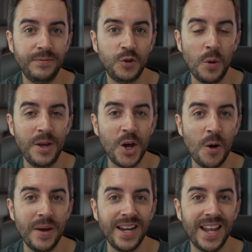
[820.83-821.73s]
Drop me a
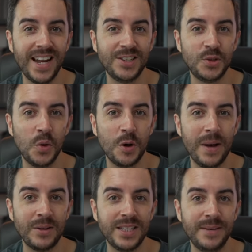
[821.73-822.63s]
comment and let's talk
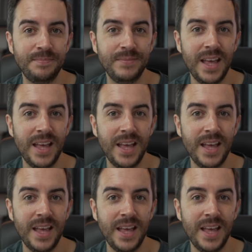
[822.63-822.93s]
about it.